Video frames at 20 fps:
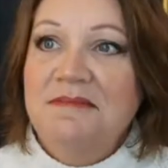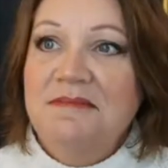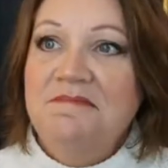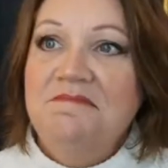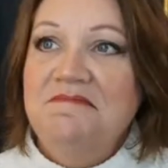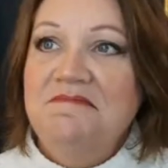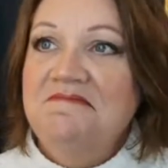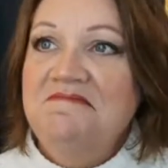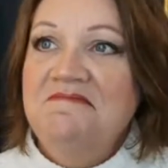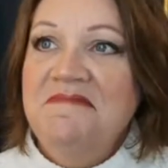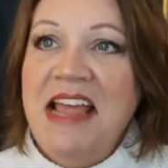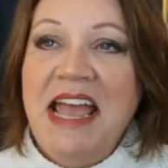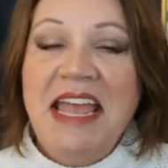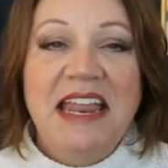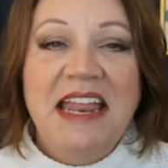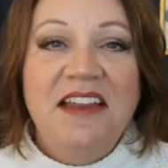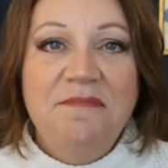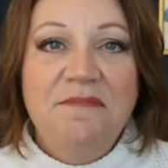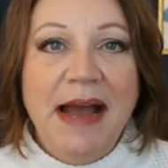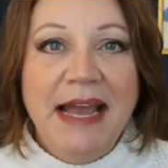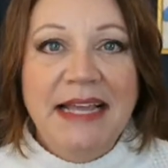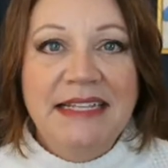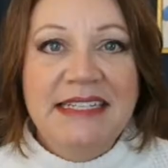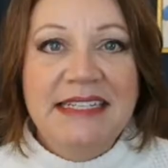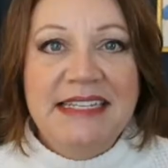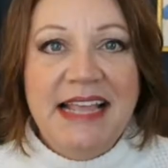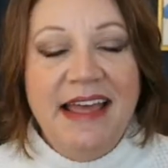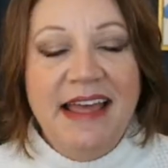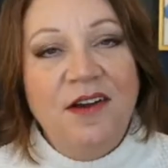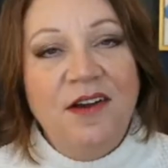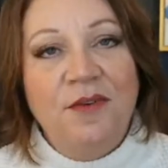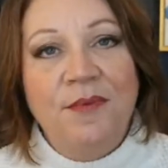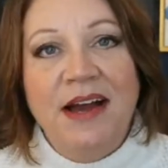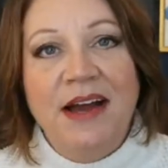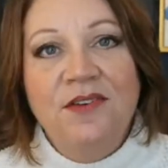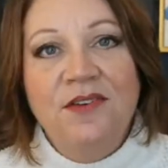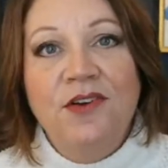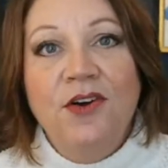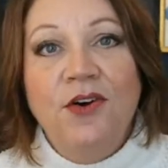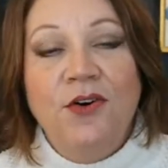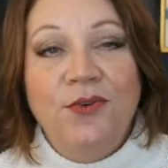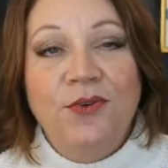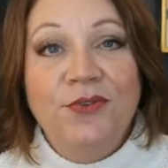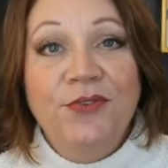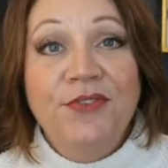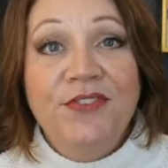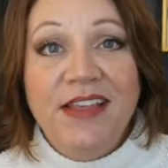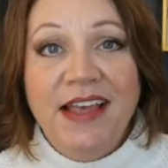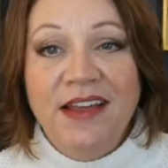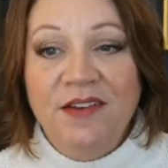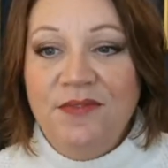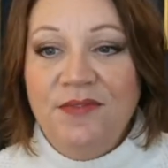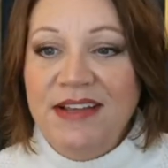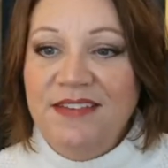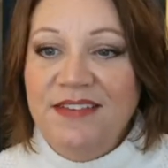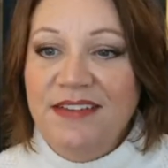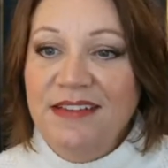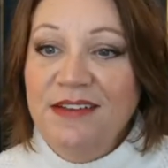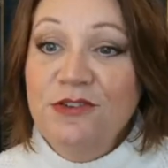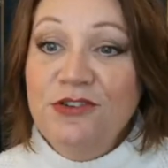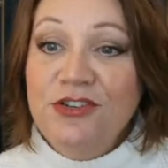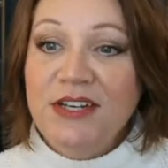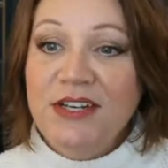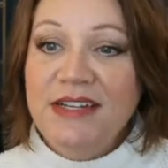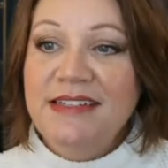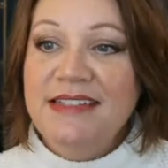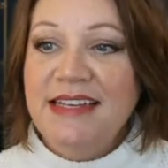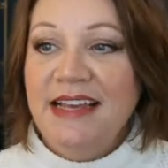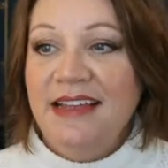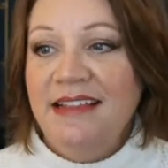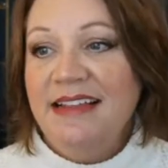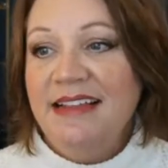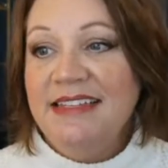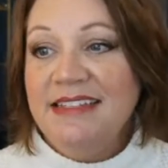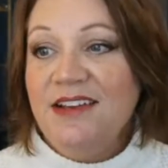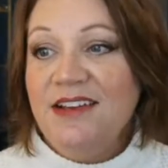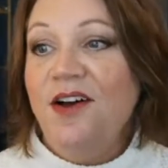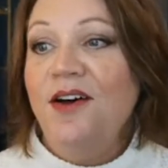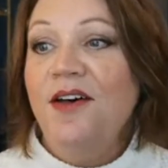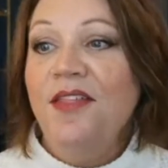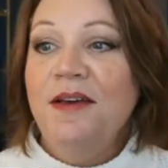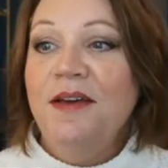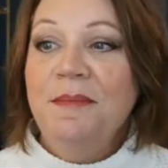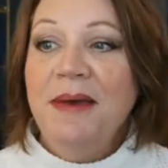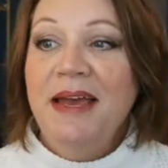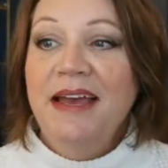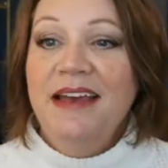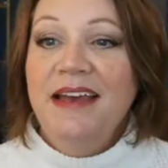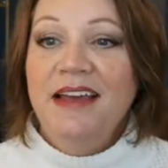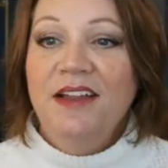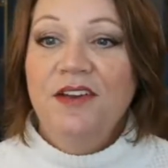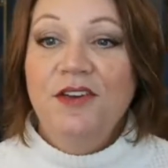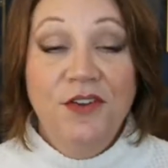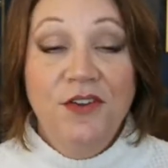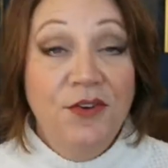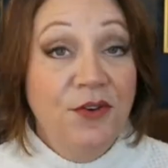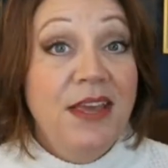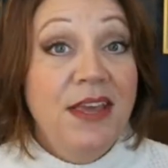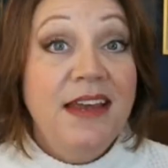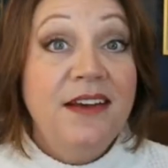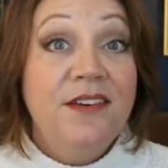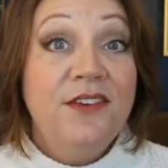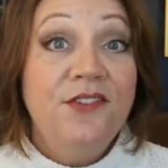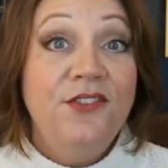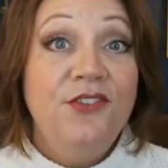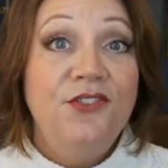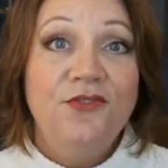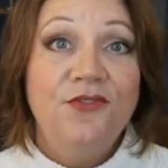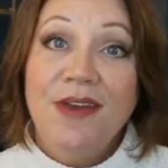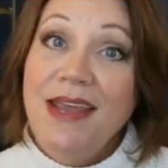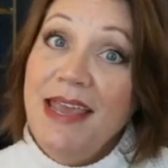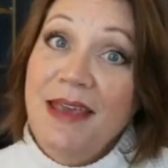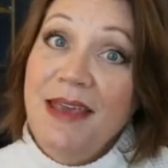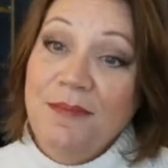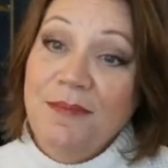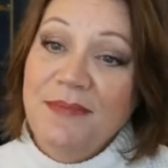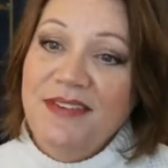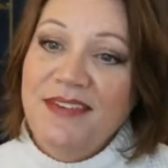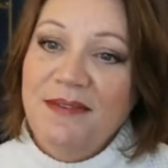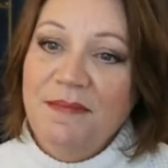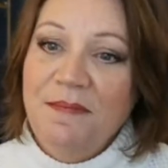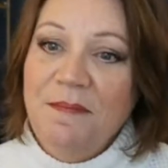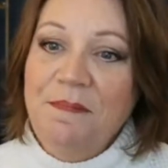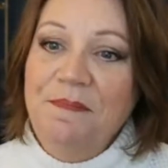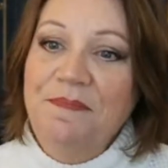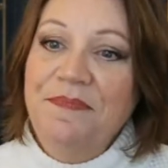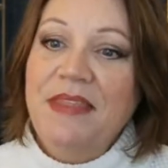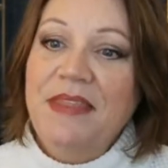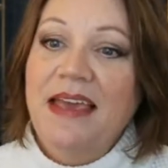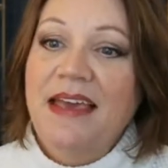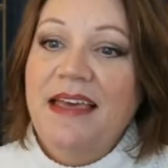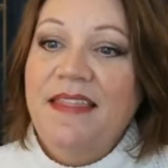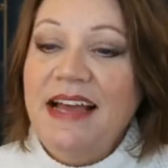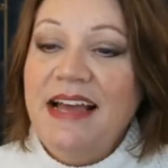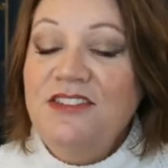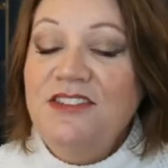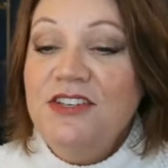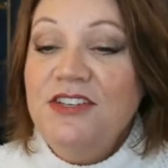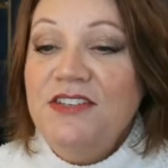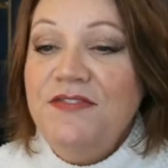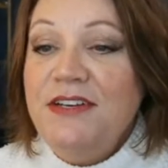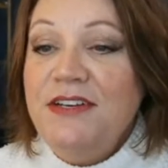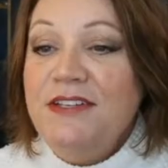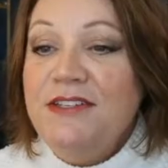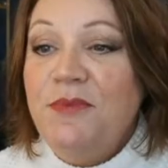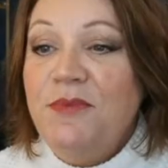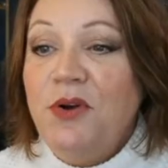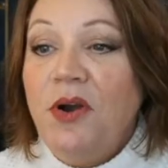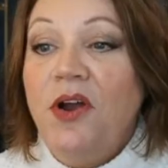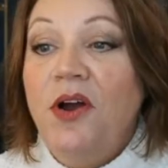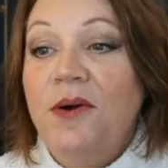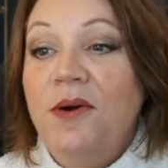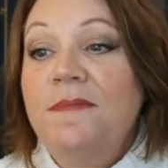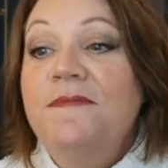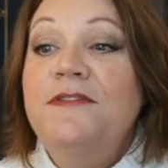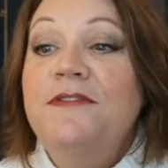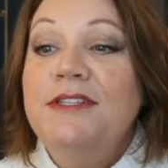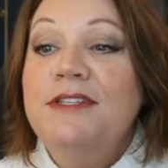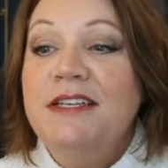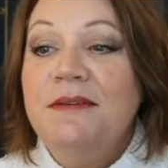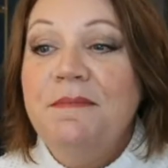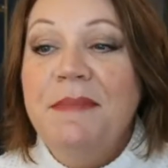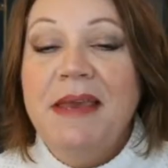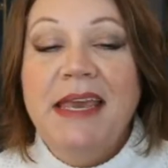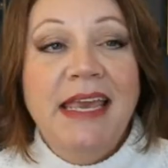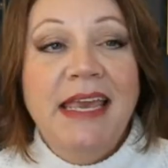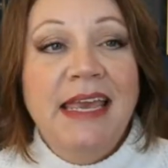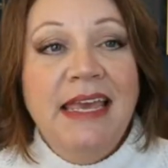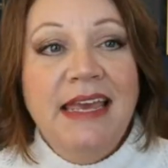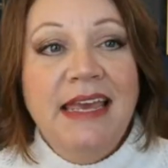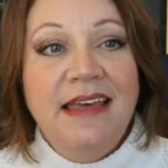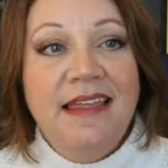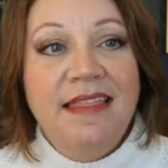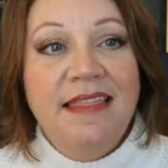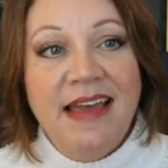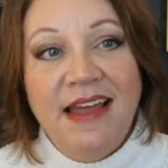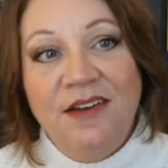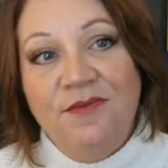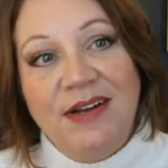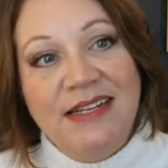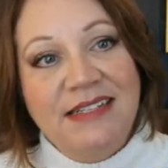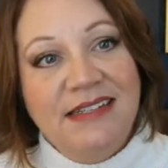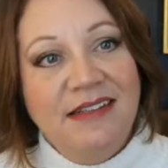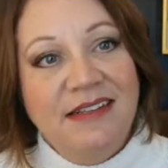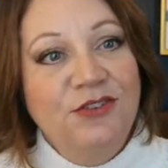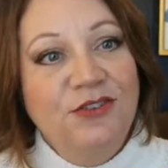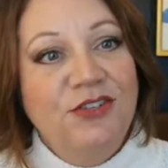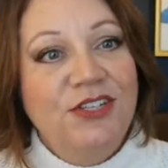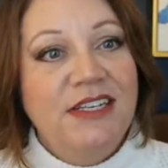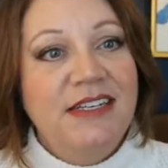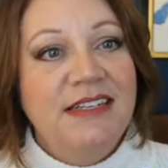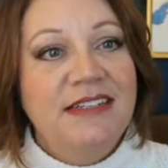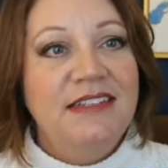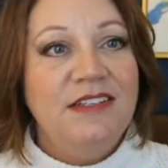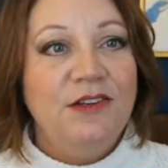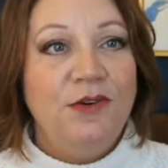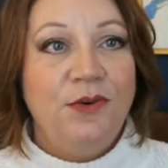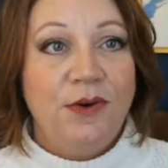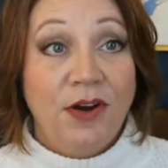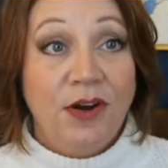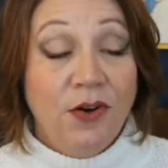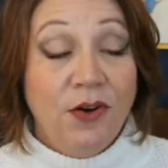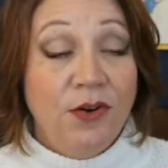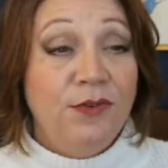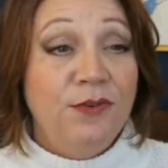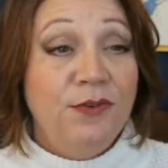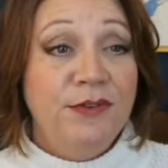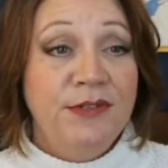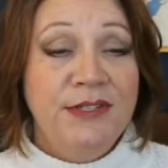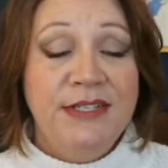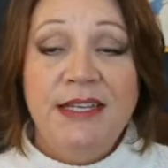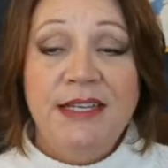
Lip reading: negative mindset around goals and resolutions, and let's call them New Year's dreams. That just feels more hopeful to me than resolutions or goals,